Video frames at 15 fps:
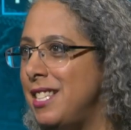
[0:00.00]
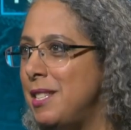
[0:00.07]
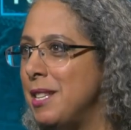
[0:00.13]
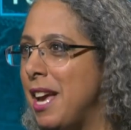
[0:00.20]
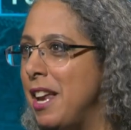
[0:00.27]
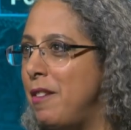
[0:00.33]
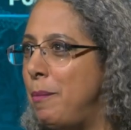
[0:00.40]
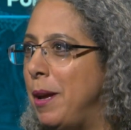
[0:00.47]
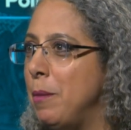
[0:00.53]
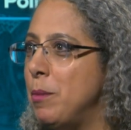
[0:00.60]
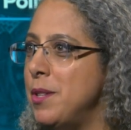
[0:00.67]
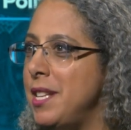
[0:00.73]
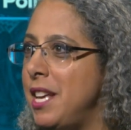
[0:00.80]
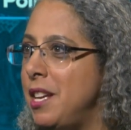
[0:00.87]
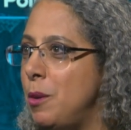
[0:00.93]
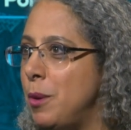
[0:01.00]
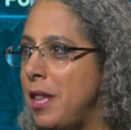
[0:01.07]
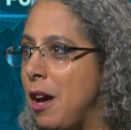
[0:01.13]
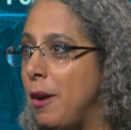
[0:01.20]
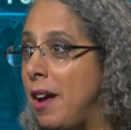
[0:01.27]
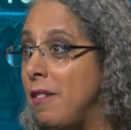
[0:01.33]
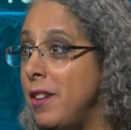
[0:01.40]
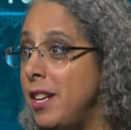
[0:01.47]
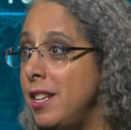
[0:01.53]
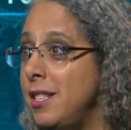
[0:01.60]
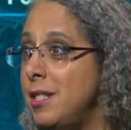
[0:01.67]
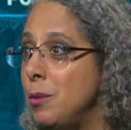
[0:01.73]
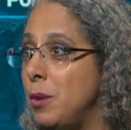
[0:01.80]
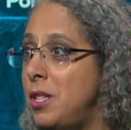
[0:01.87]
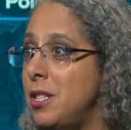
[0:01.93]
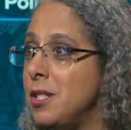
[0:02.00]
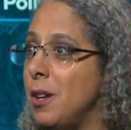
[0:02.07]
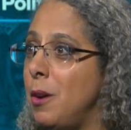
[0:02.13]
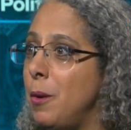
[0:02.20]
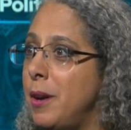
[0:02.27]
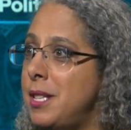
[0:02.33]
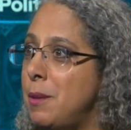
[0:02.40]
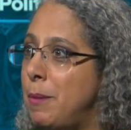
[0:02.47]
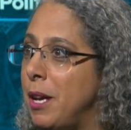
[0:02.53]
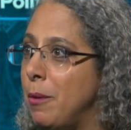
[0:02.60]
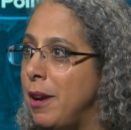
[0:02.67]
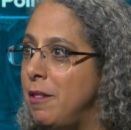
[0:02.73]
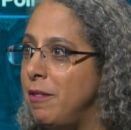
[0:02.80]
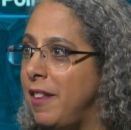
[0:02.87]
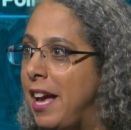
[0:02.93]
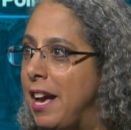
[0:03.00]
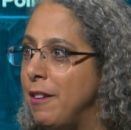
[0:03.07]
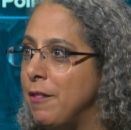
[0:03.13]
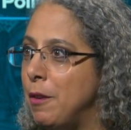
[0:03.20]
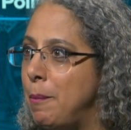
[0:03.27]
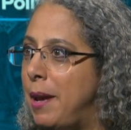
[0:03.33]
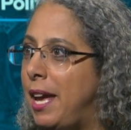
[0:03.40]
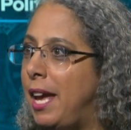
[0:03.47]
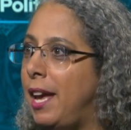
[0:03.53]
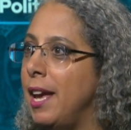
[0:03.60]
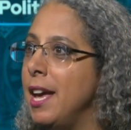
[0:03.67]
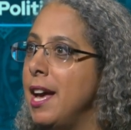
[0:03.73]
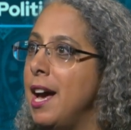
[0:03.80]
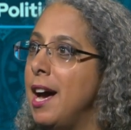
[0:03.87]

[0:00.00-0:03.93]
It's kind of being presented without evidence, which is always a big red flag for me.